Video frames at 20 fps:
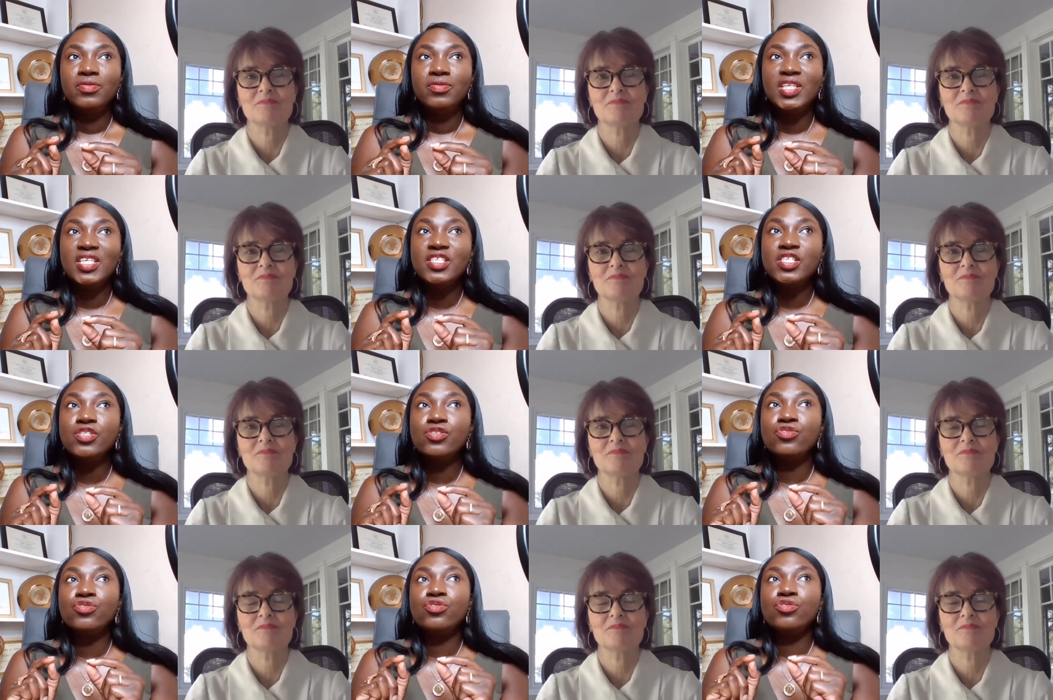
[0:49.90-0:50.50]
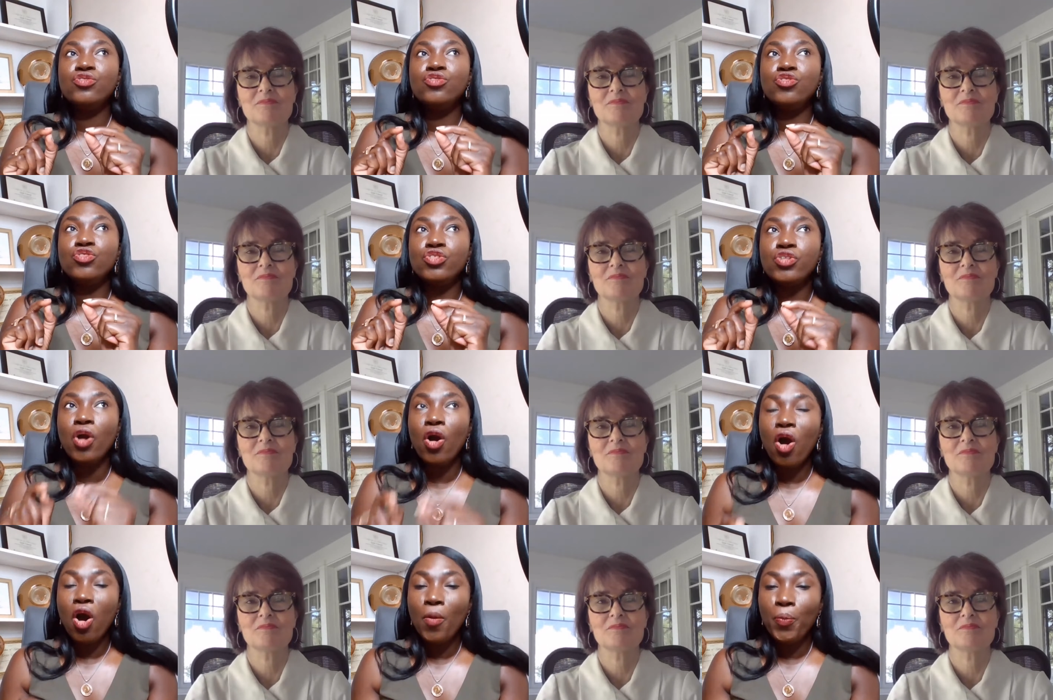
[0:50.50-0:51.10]
Speaker 1: This is
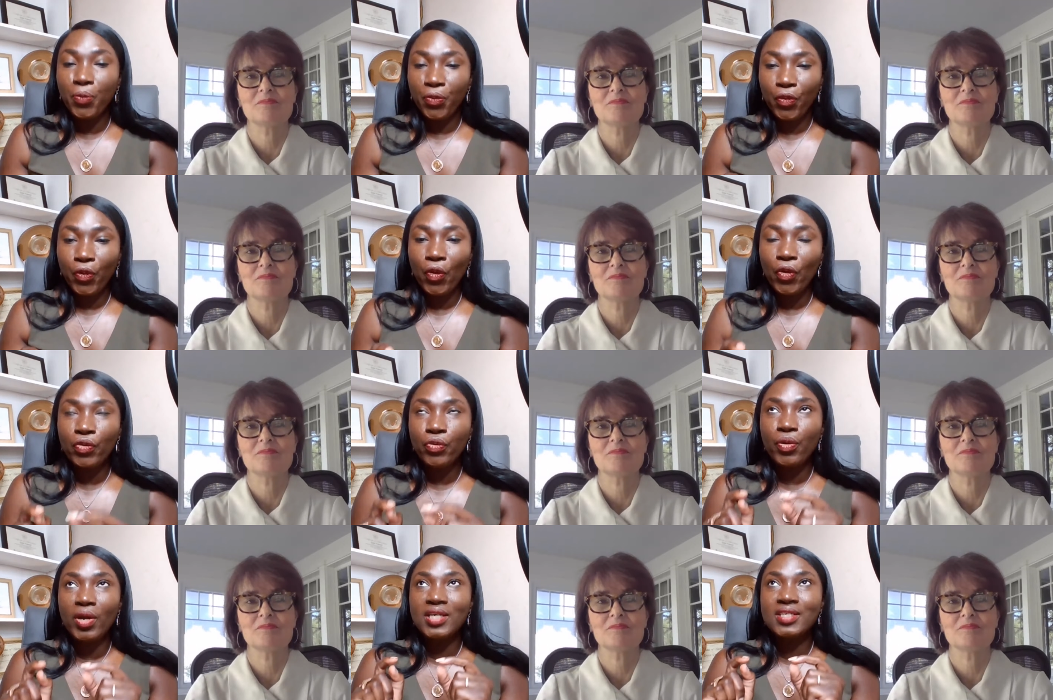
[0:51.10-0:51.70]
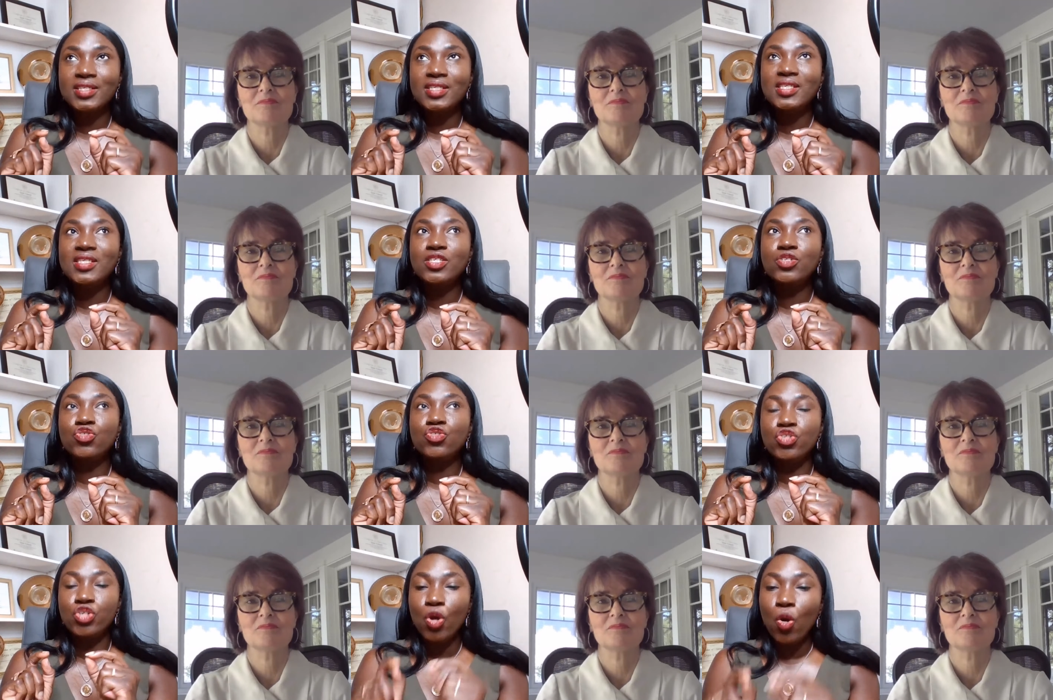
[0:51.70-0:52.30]
your progress. This
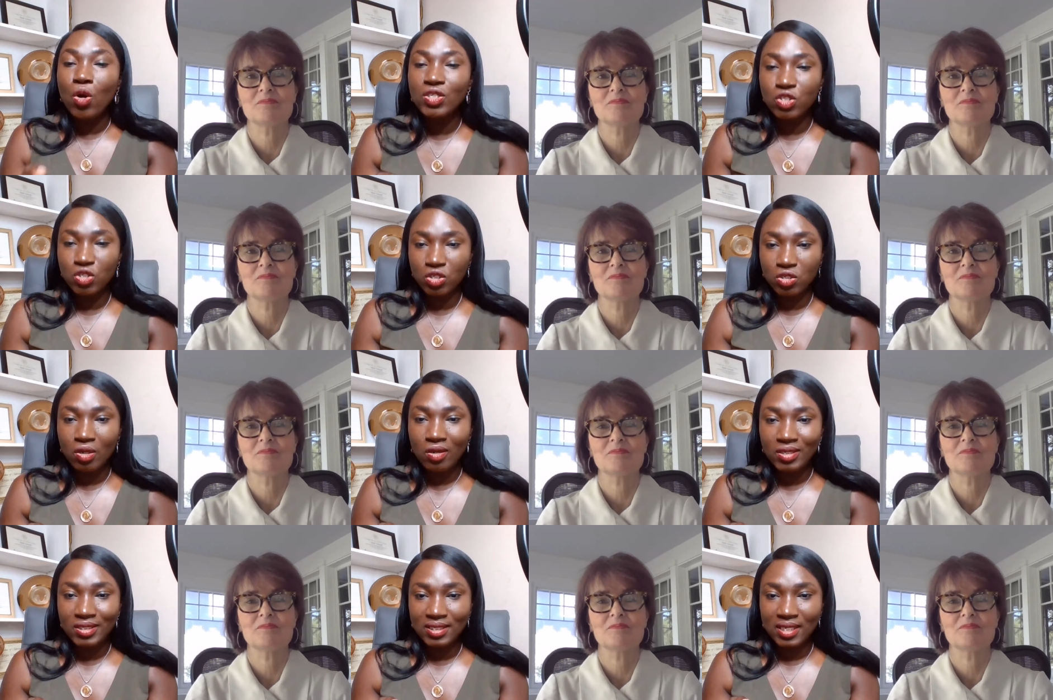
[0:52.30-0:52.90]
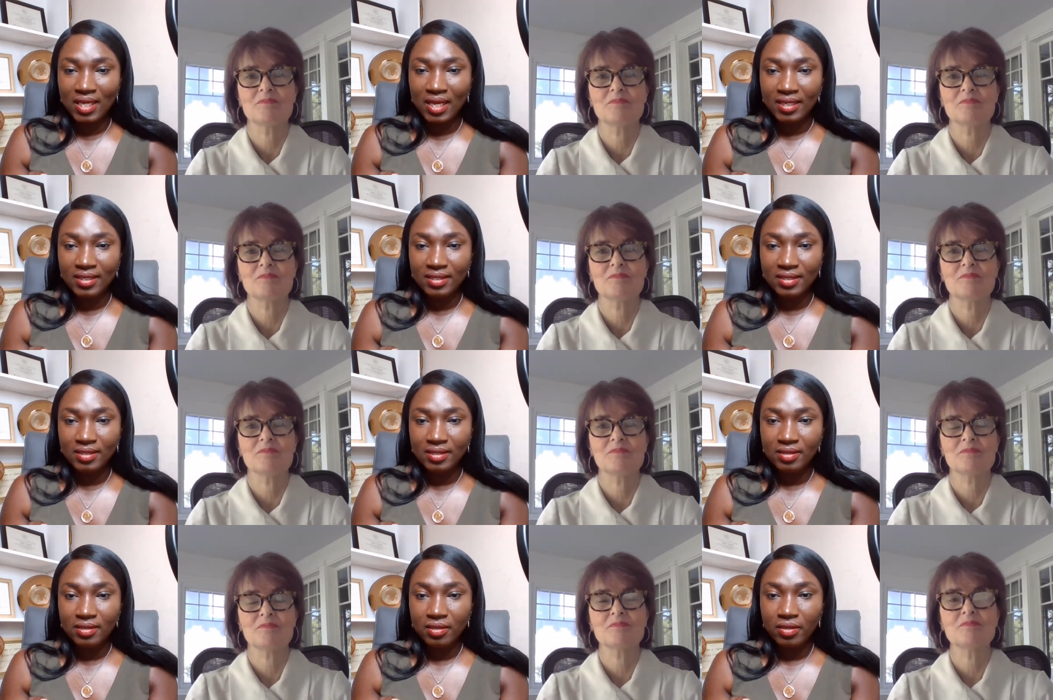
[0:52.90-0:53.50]
is your
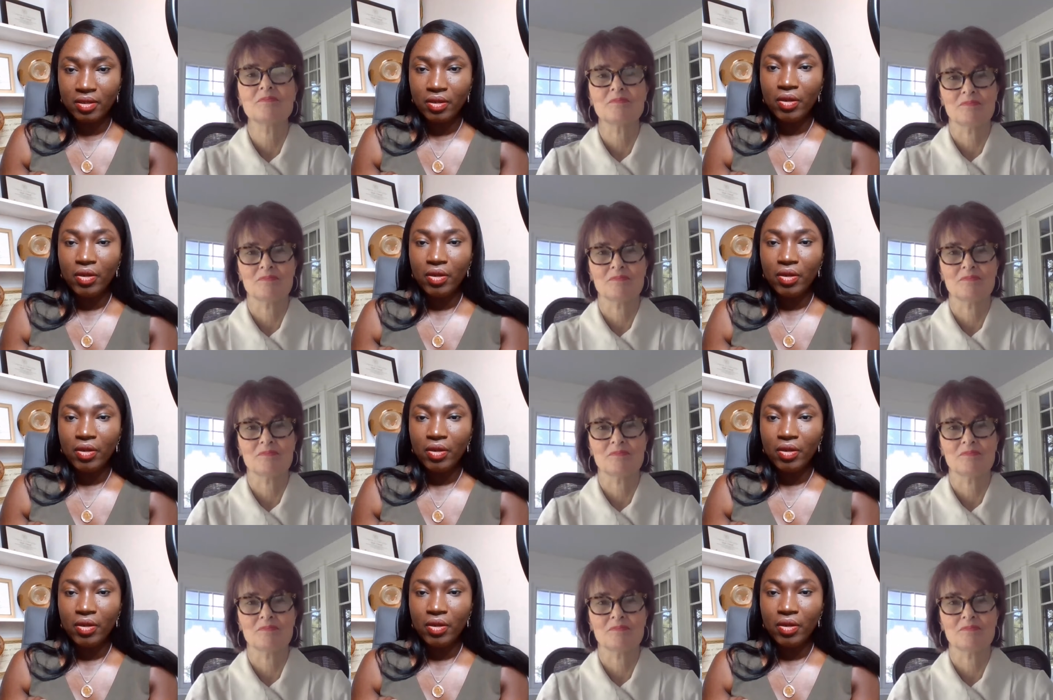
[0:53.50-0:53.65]
success.